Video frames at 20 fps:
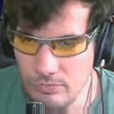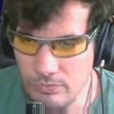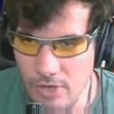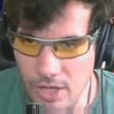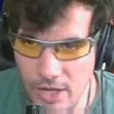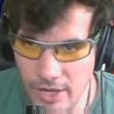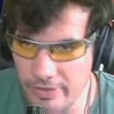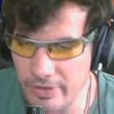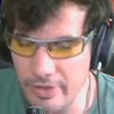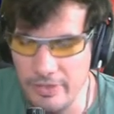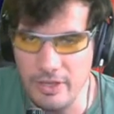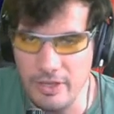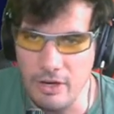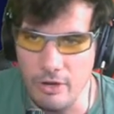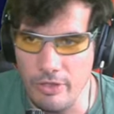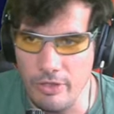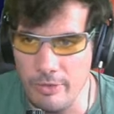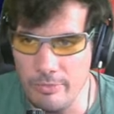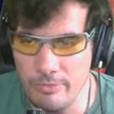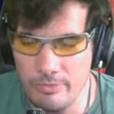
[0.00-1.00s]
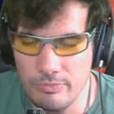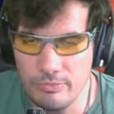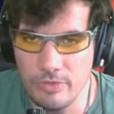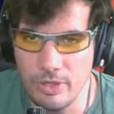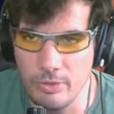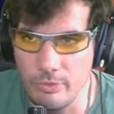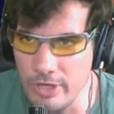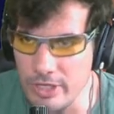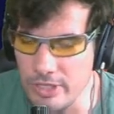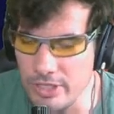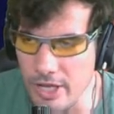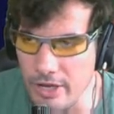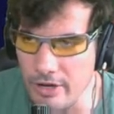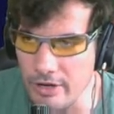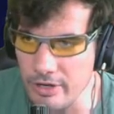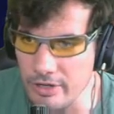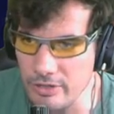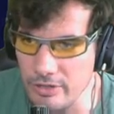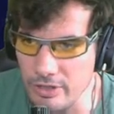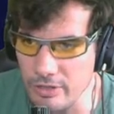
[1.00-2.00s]
And then, you know, they reach out on
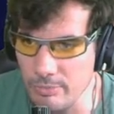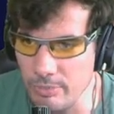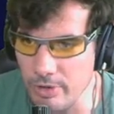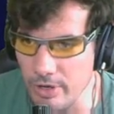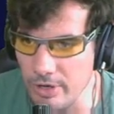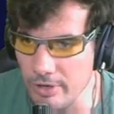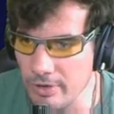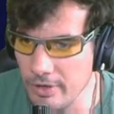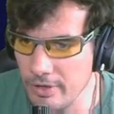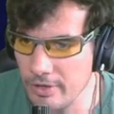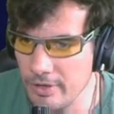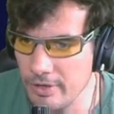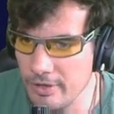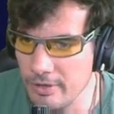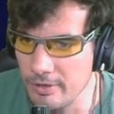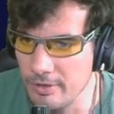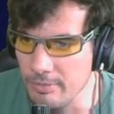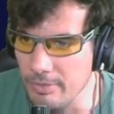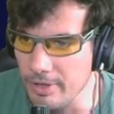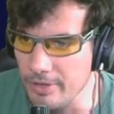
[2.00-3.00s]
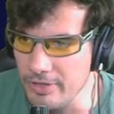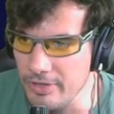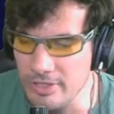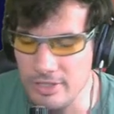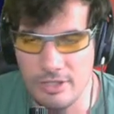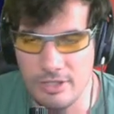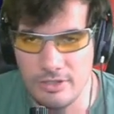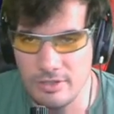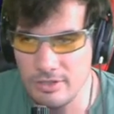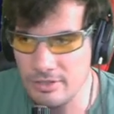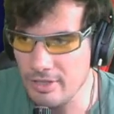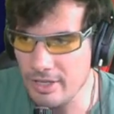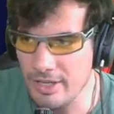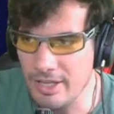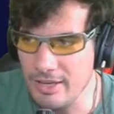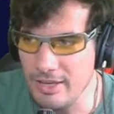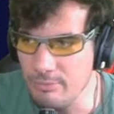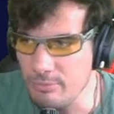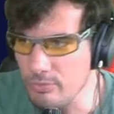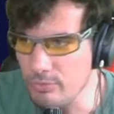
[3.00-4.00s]
a certain part. But this is,
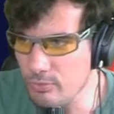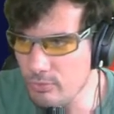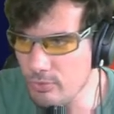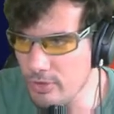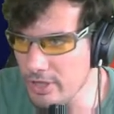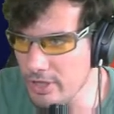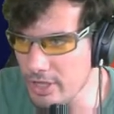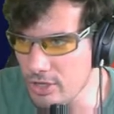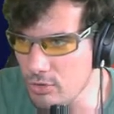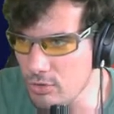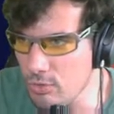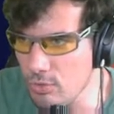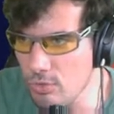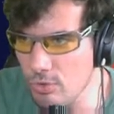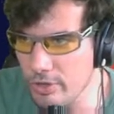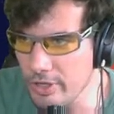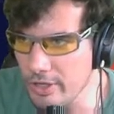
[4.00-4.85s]
again, really cool.